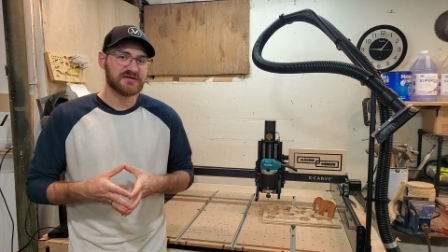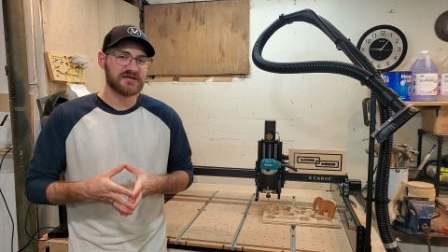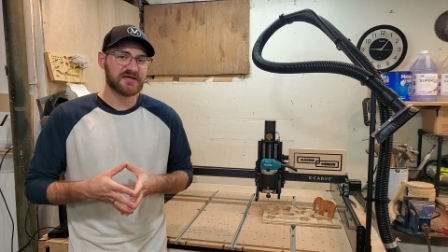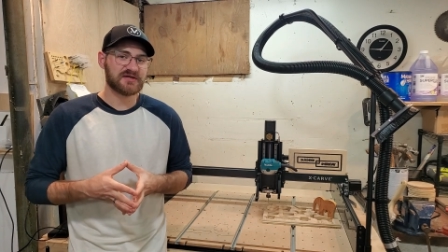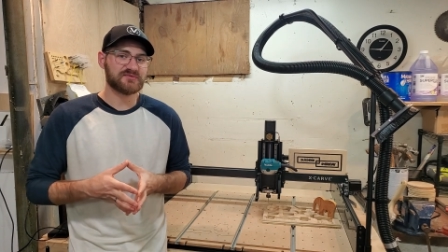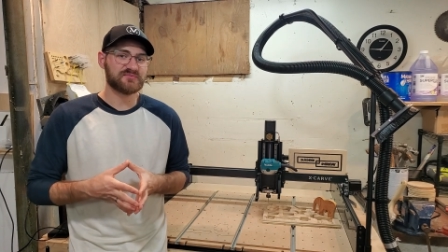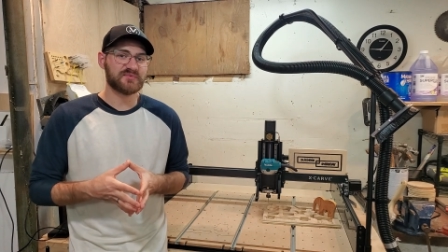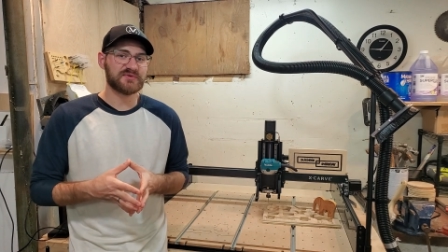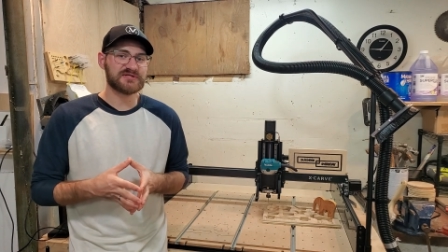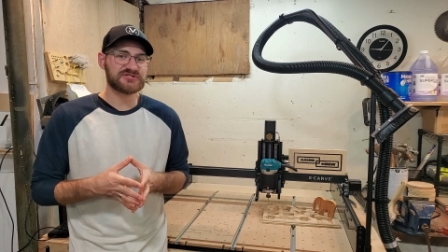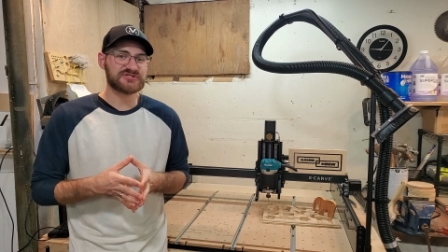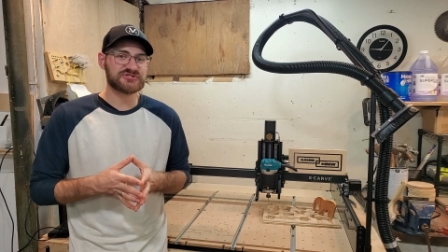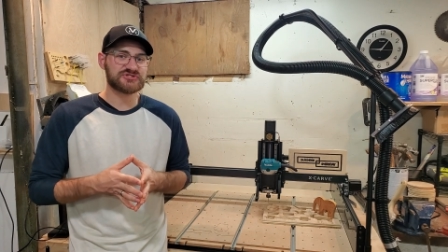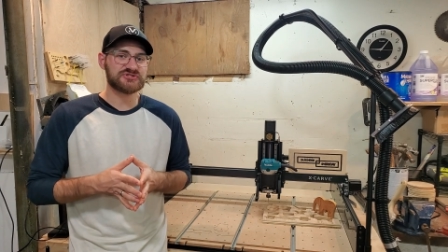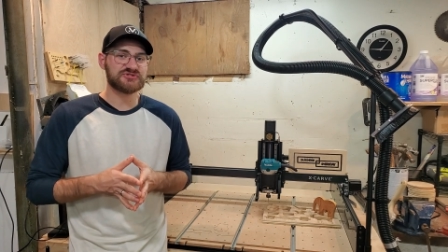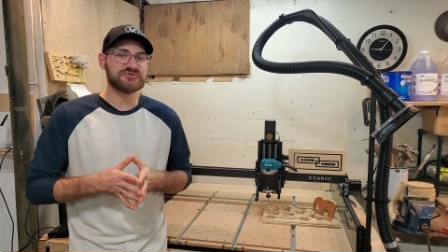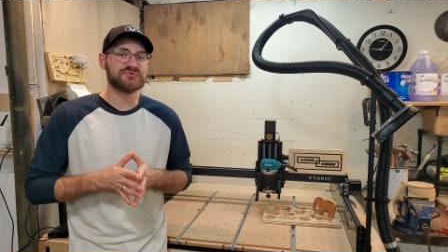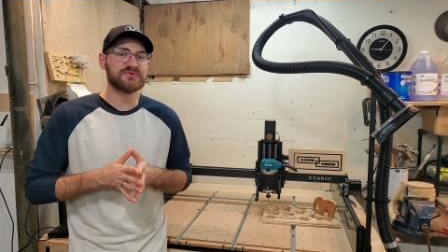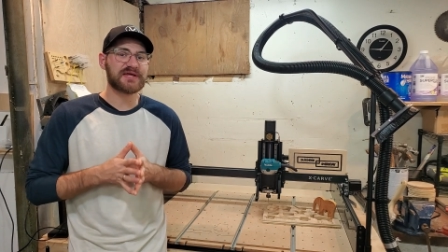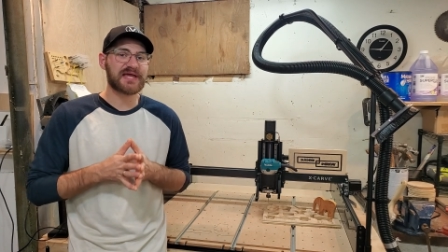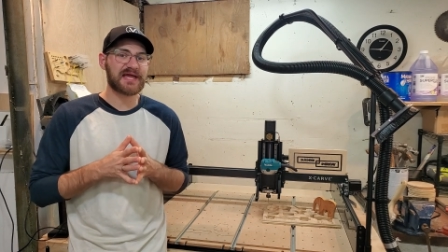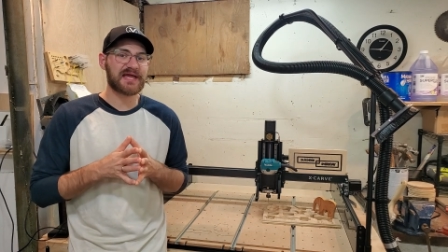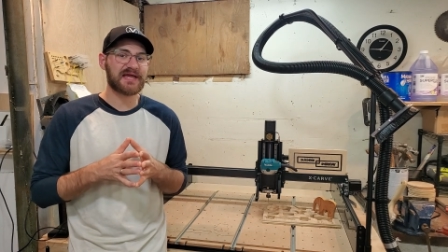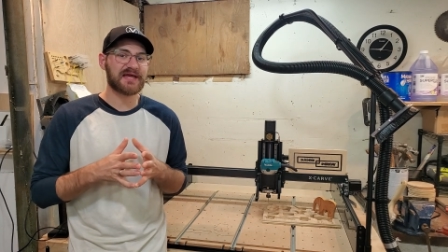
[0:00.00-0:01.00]
in which you
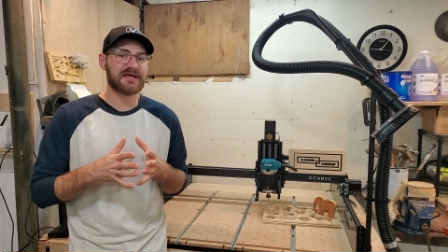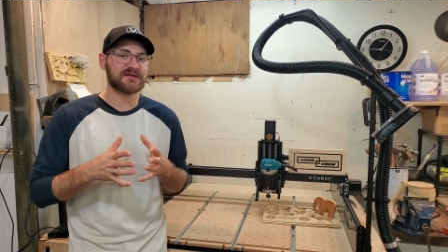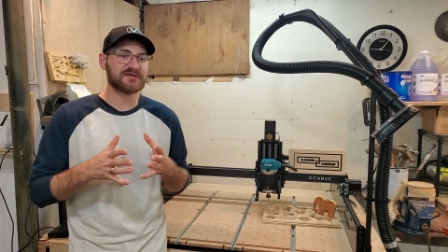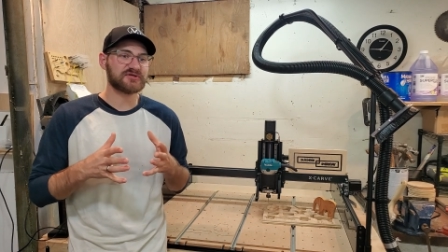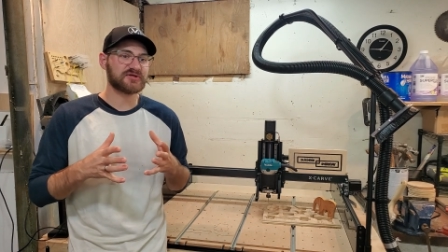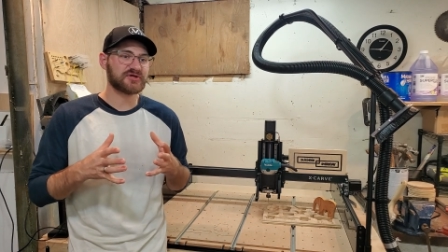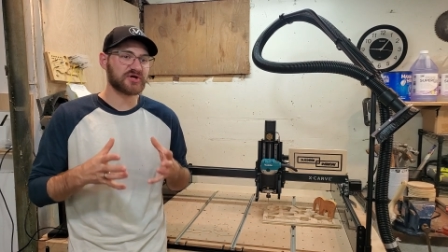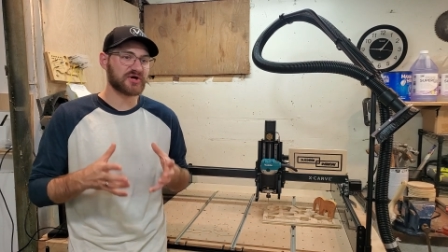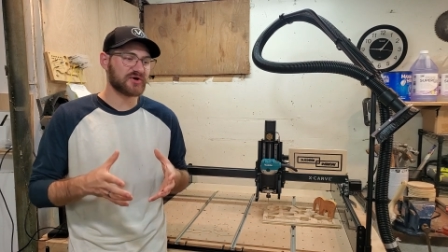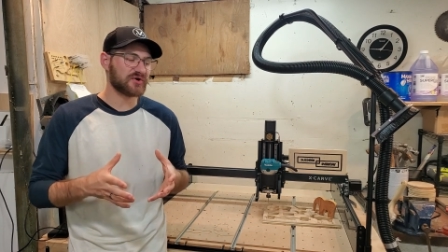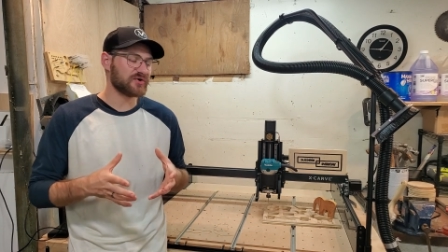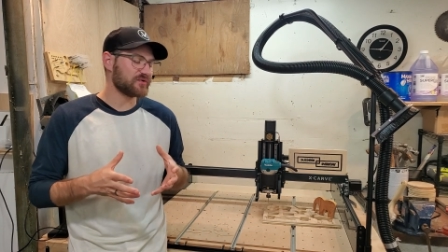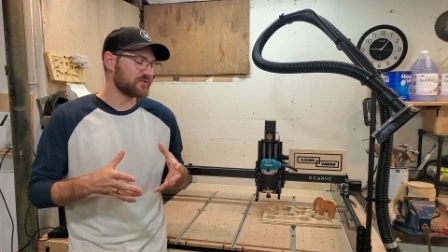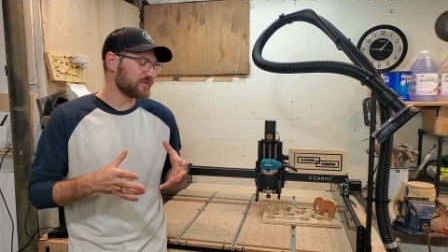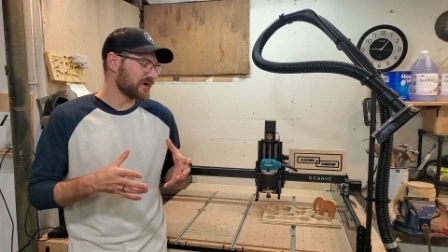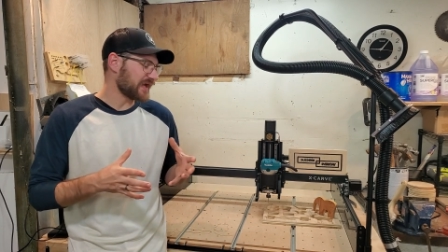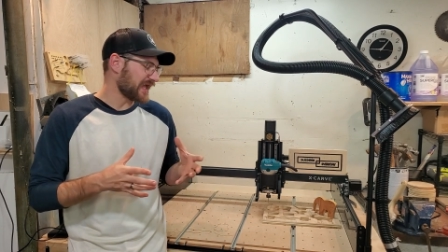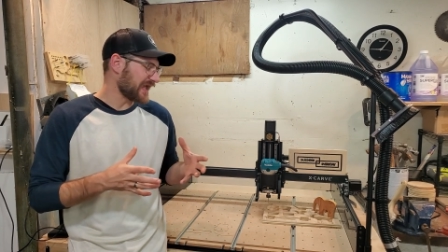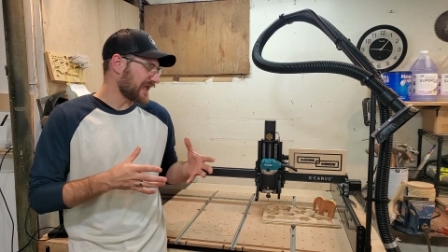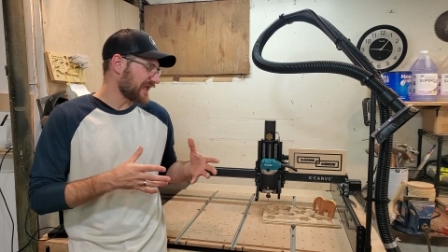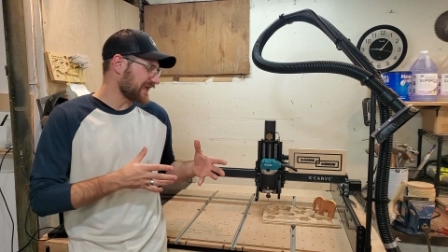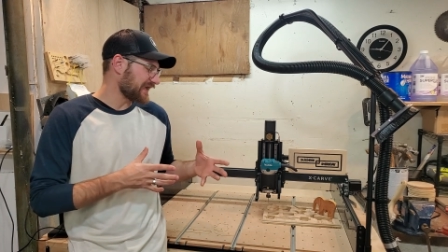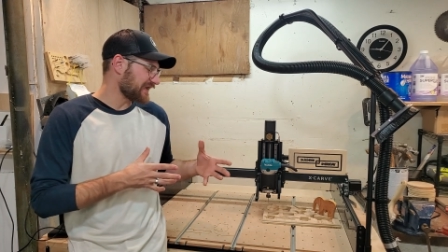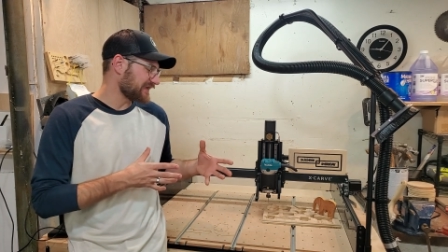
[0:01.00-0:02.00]
can go
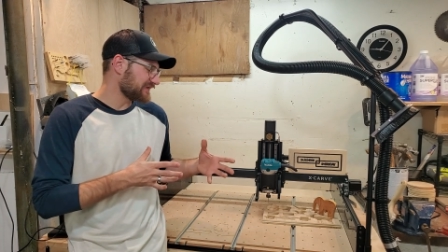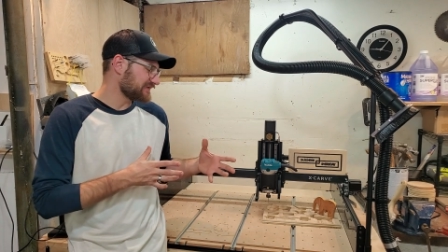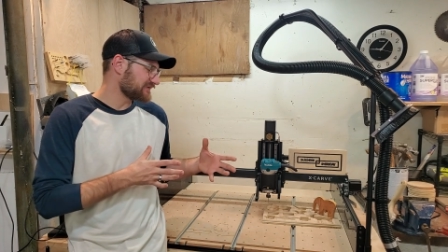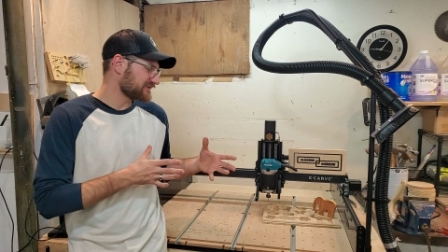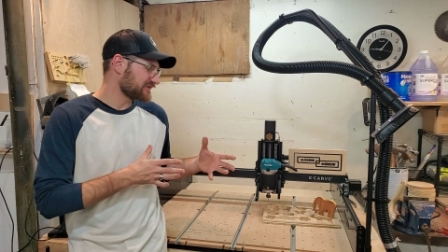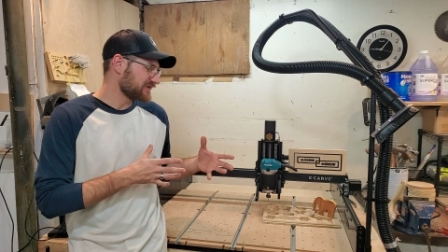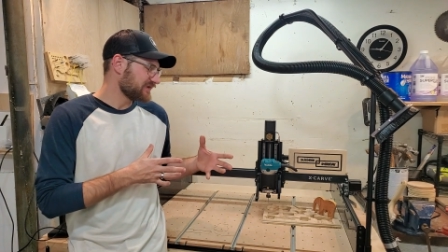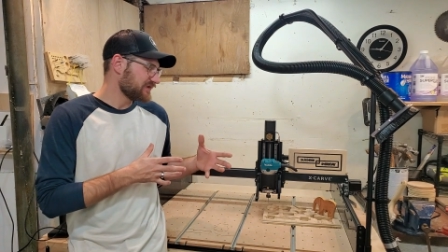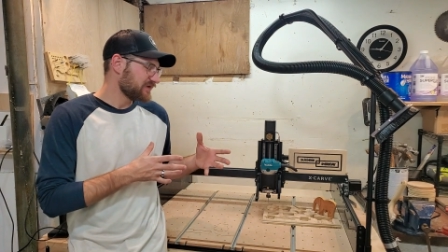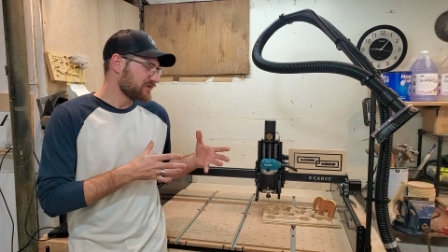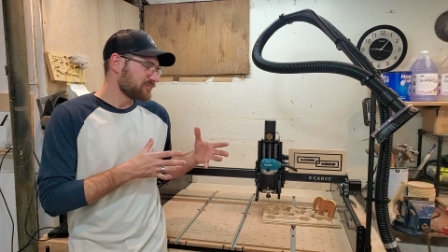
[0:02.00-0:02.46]
and